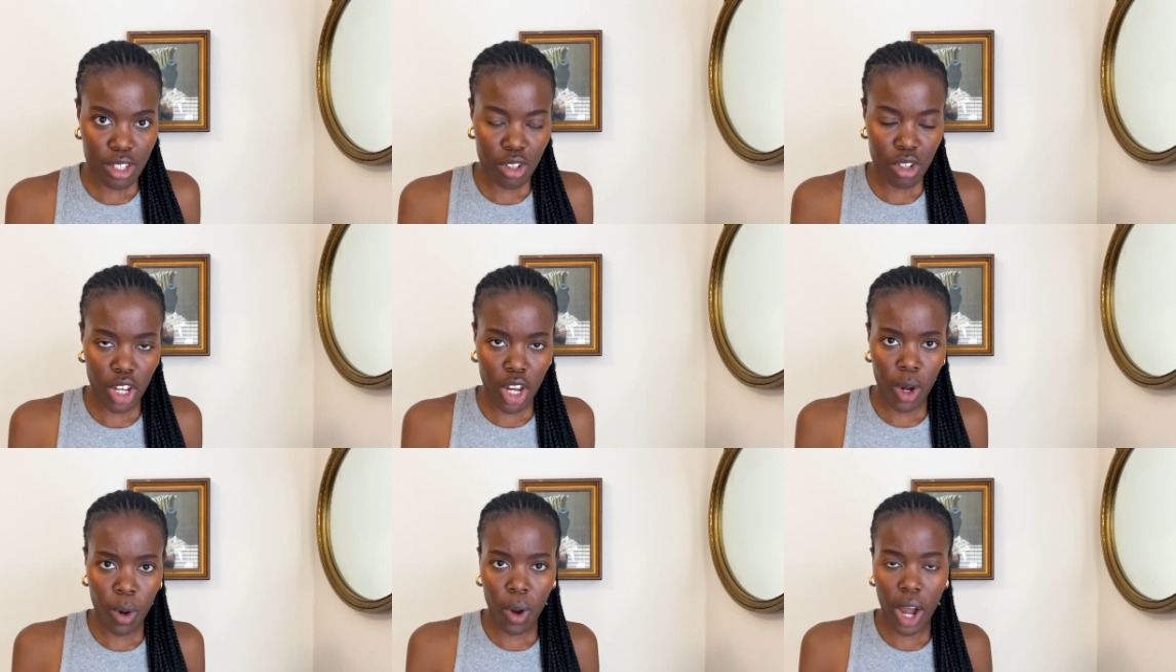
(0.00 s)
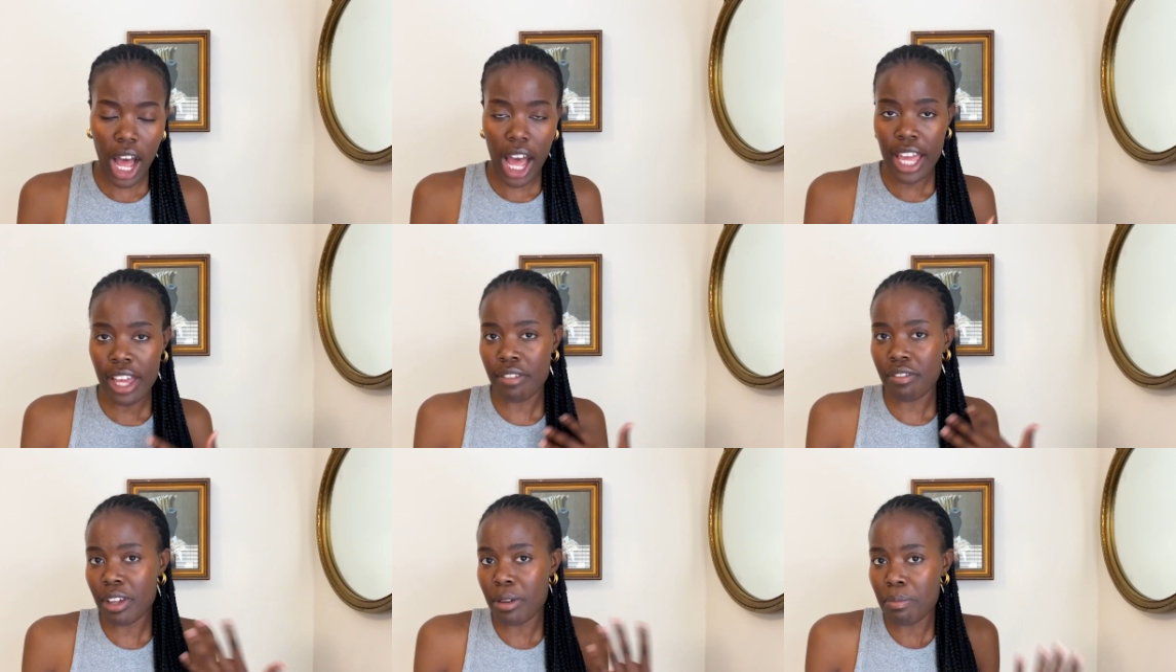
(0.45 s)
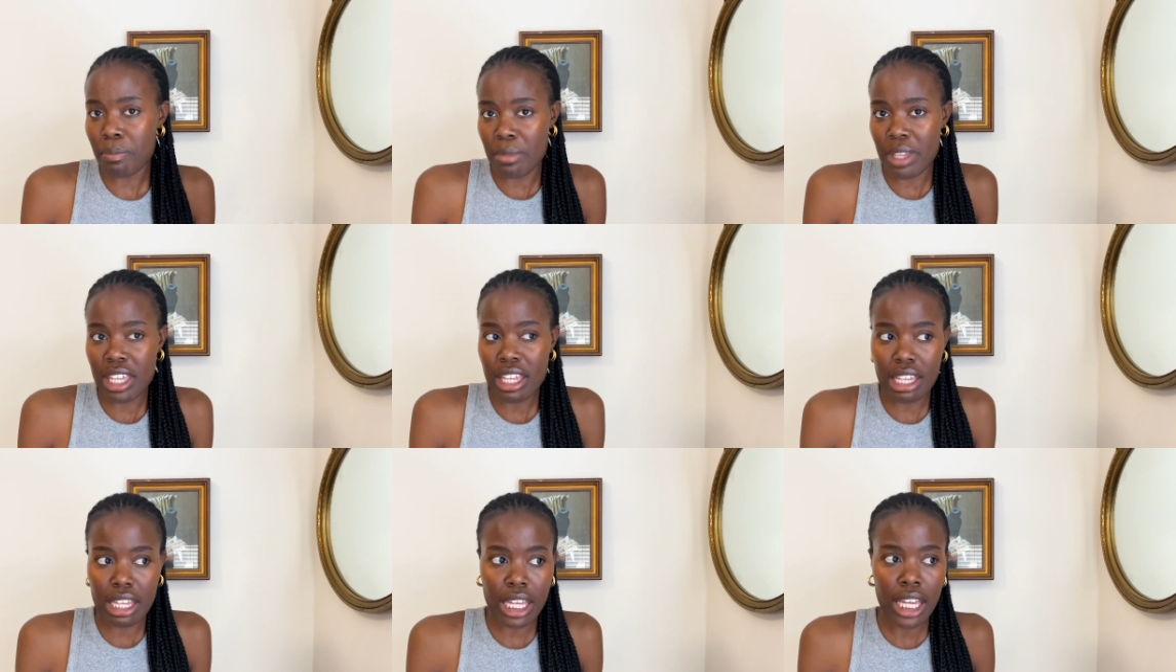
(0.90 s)
You know, even
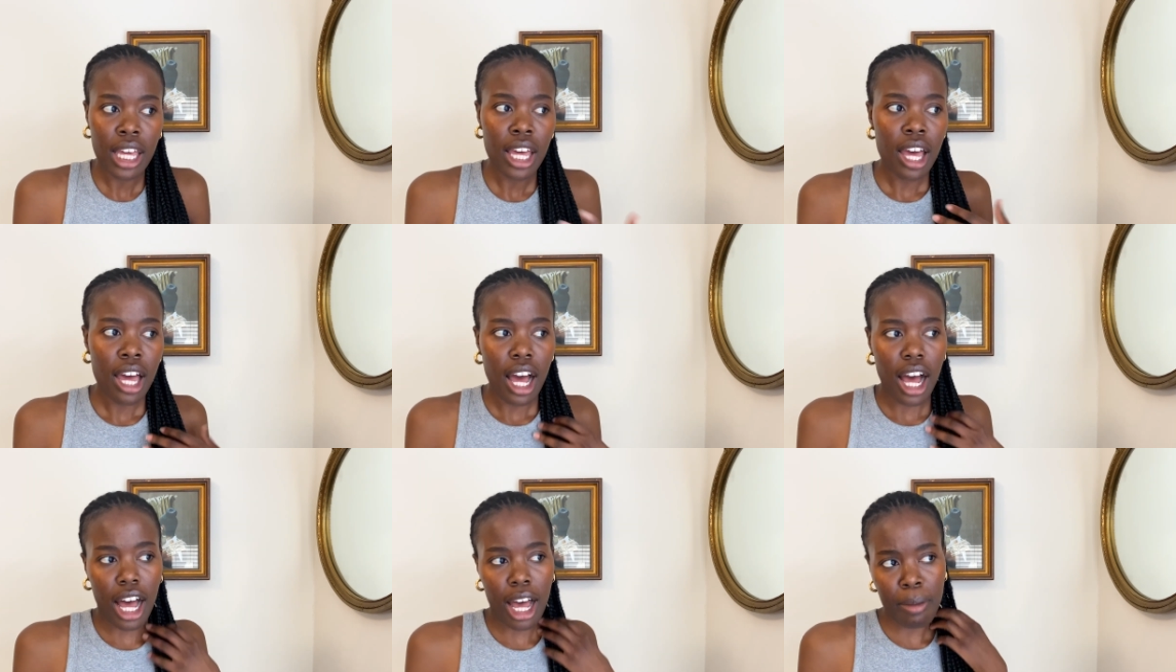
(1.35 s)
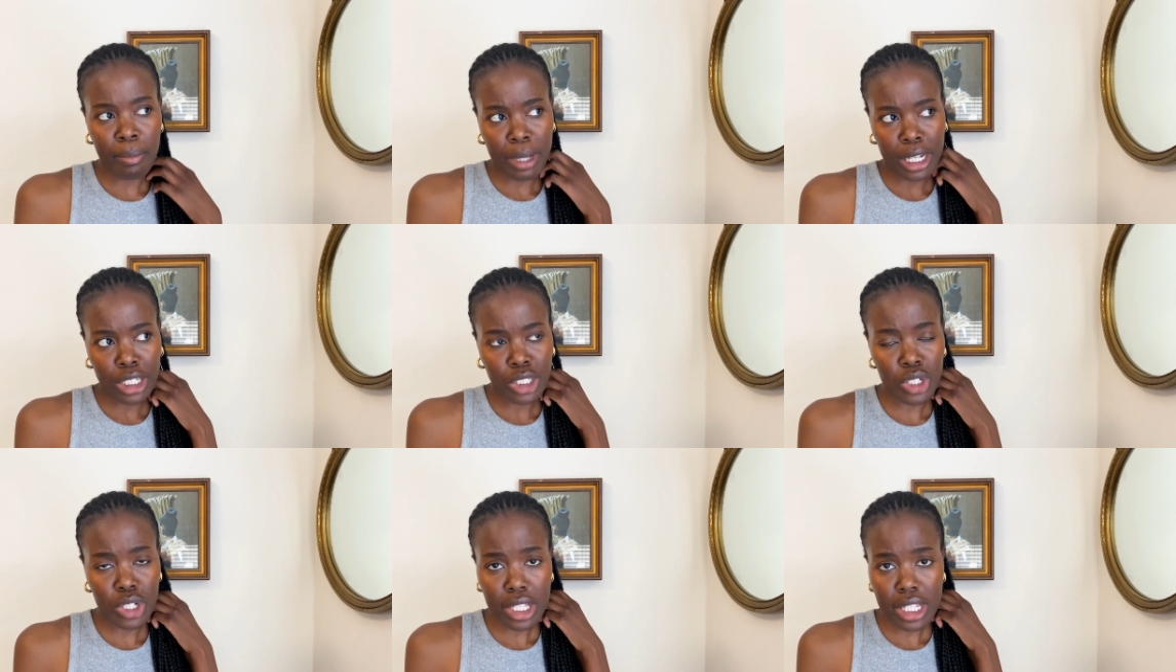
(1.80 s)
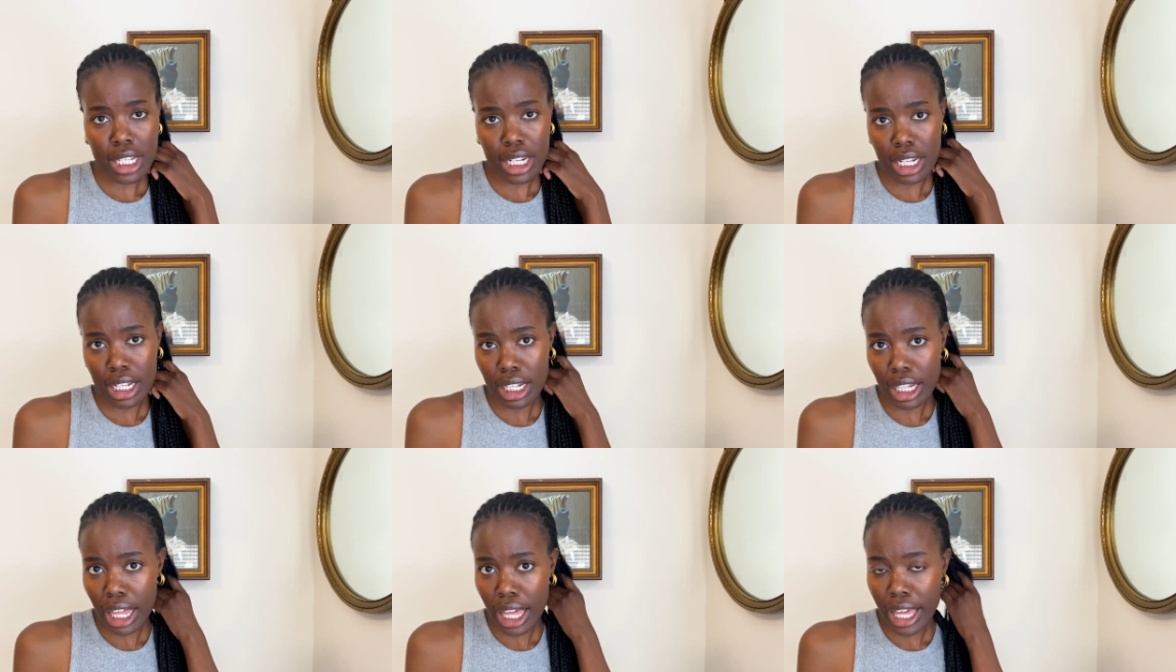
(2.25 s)
me, I'm interested
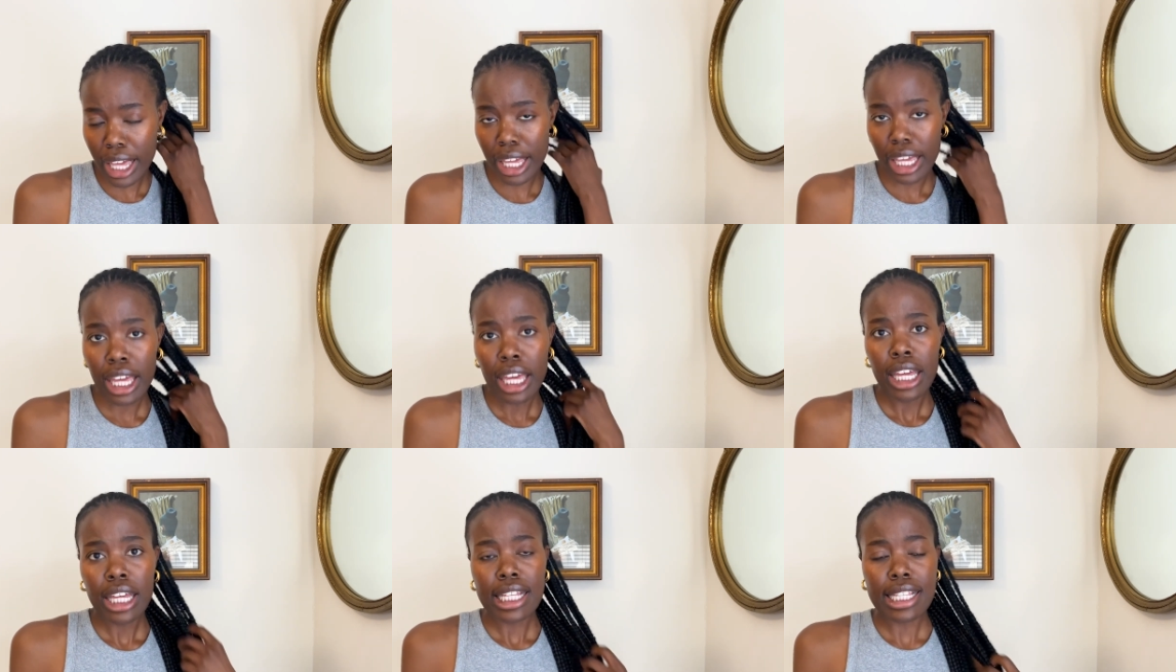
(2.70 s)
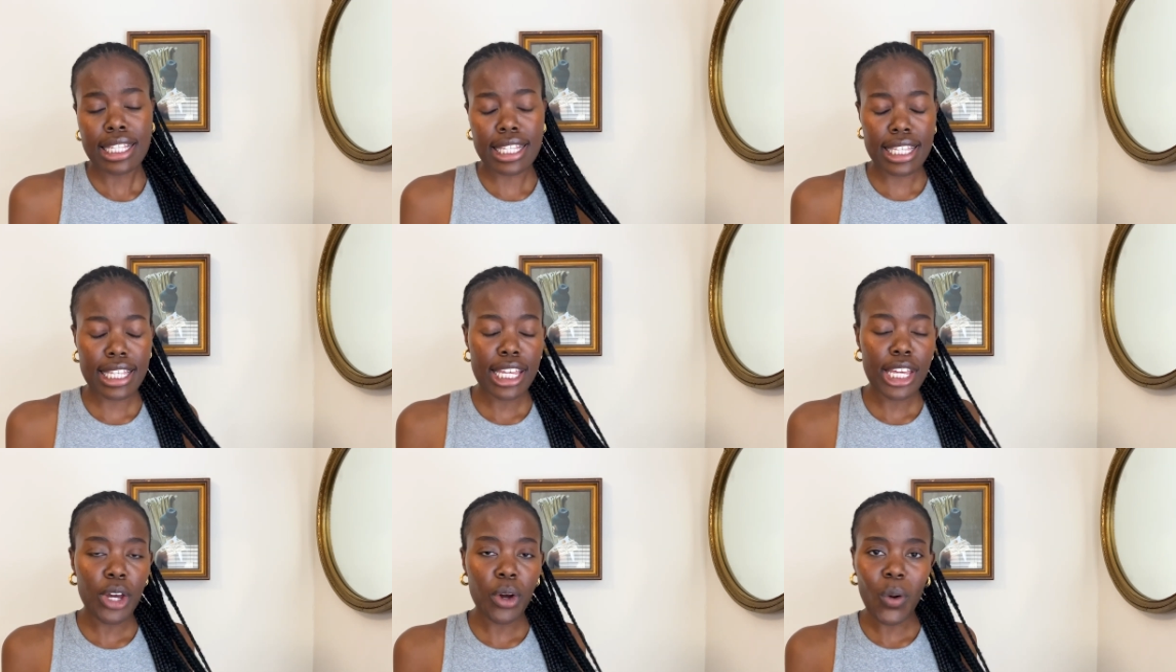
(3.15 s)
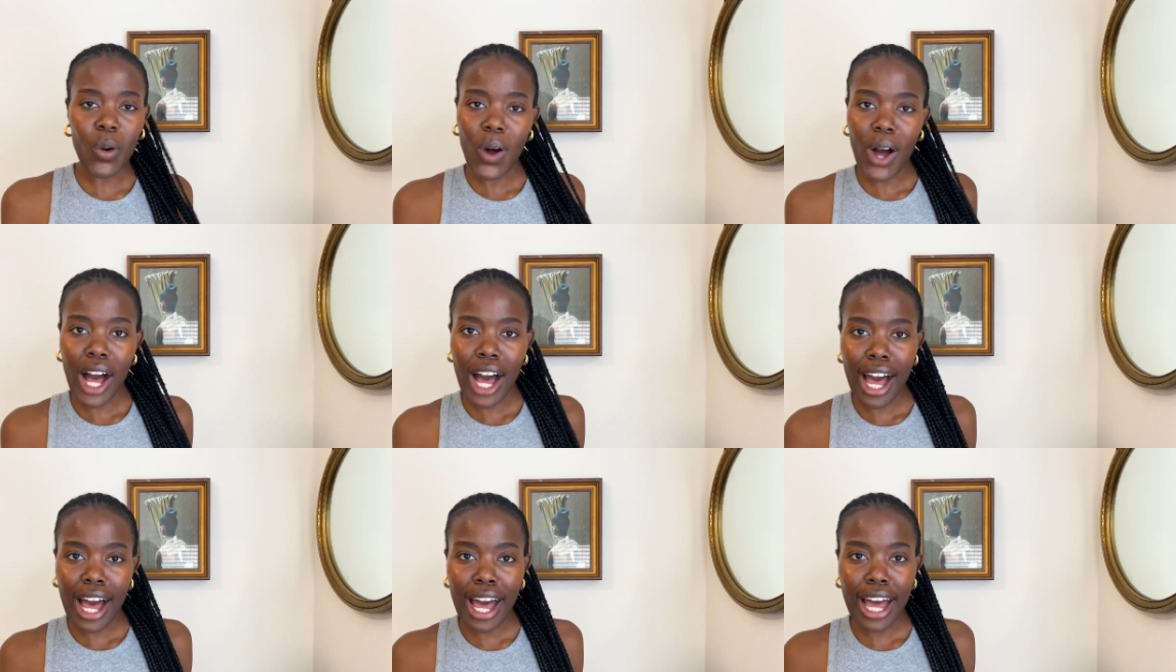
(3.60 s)
in like
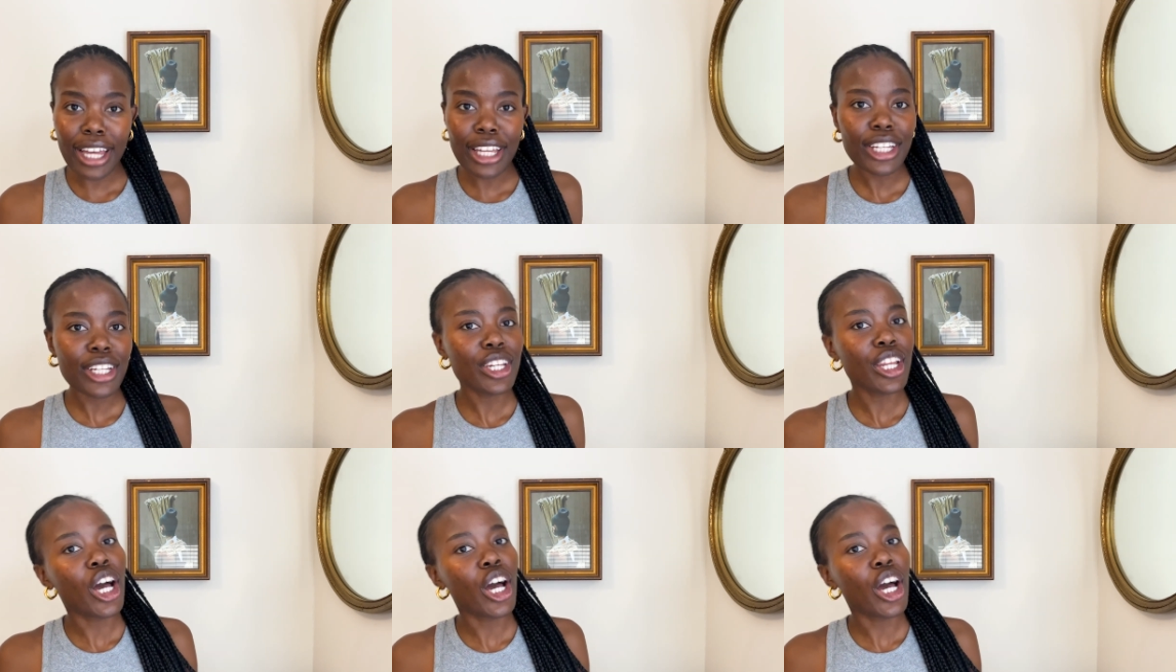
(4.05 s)
Dior, you